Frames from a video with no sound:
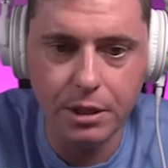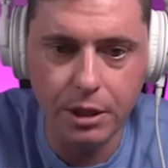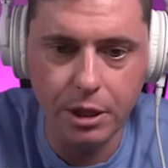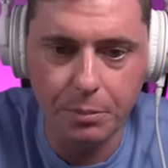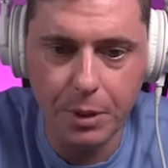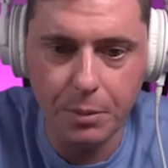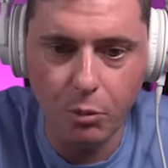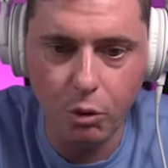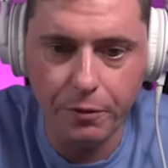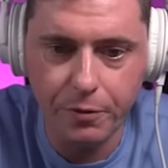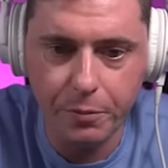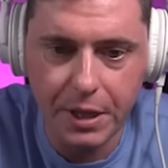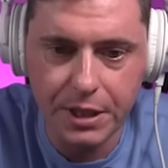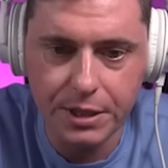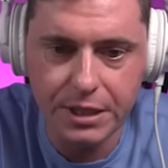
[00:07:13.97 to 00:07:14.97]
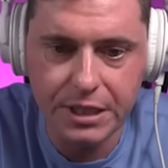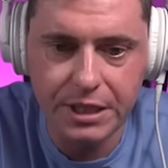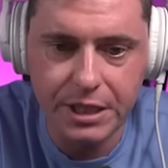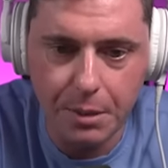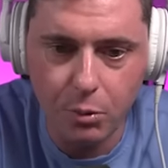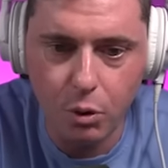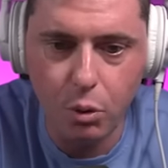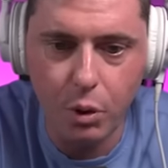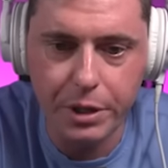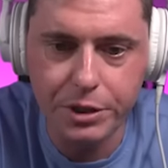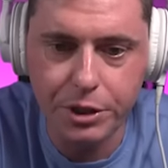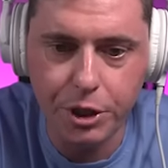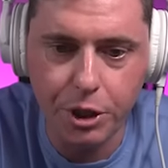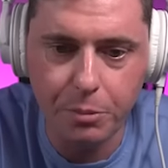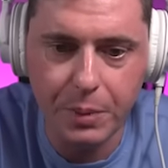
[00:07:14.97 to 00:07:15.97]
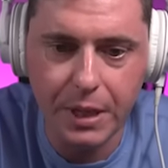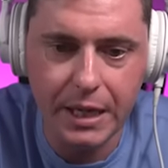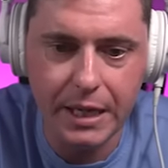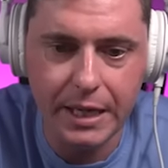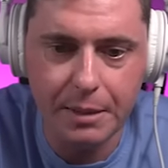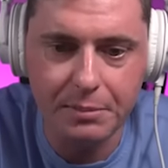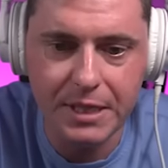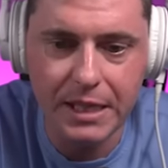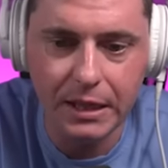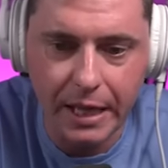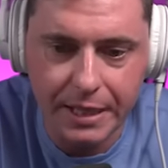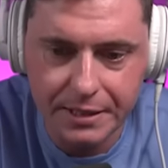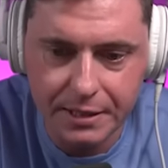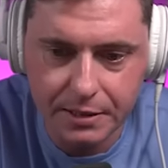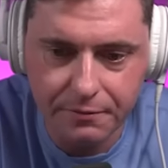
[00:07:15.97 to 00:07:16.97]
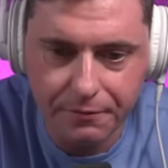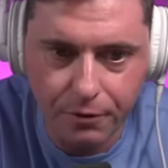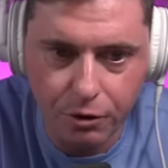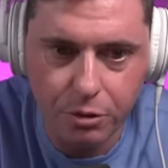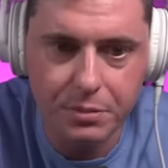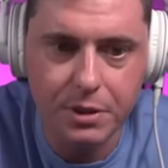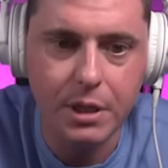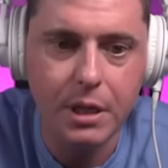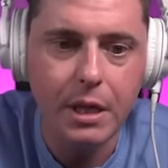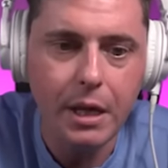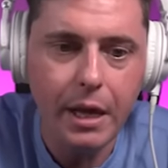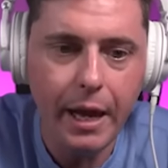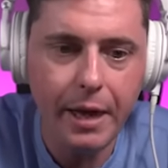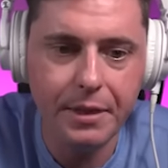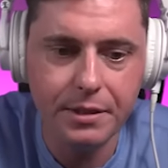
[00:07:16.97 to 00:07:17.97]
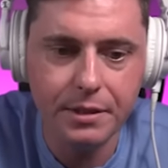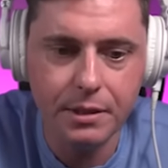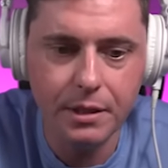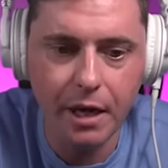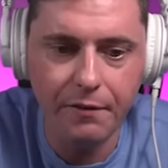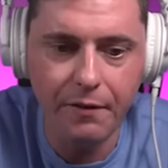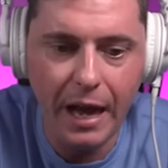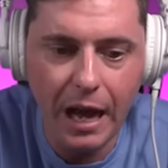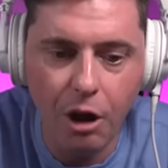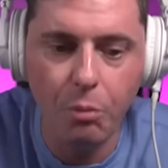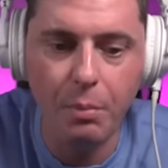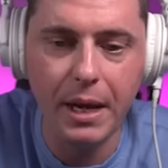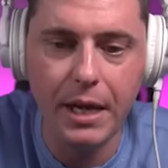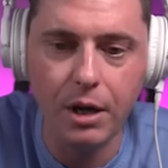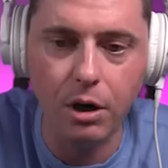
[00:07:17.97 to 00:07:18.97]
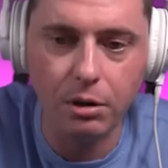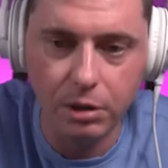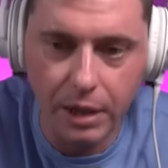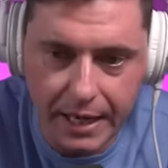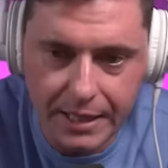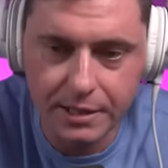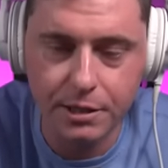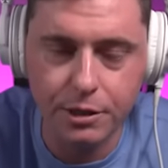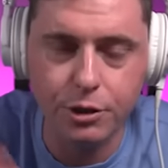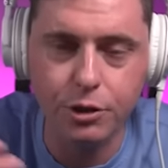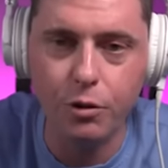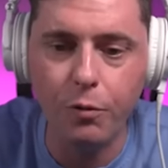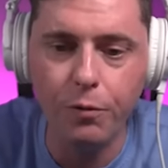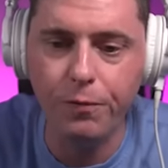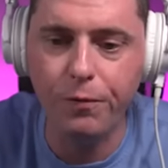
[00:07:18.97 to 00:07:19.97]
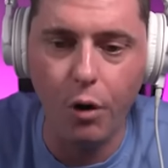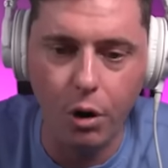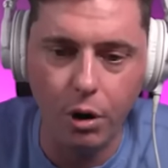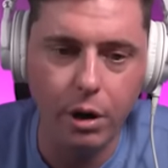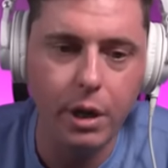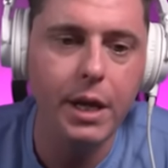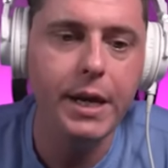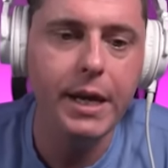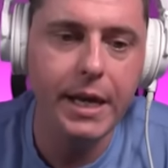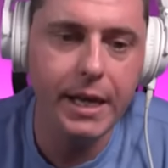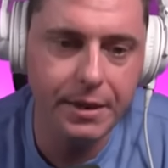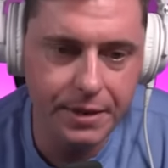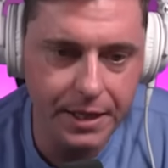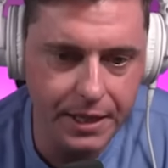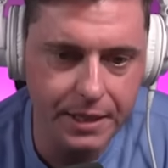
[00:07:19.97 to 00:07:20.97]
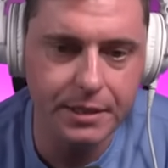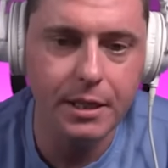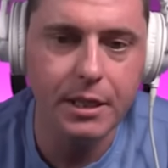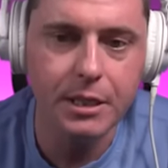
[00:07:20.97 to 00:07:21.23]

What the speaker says: a little bit more information. Stablecoins, European EMT licensed firms. And this is kind of how many are licensed so far in these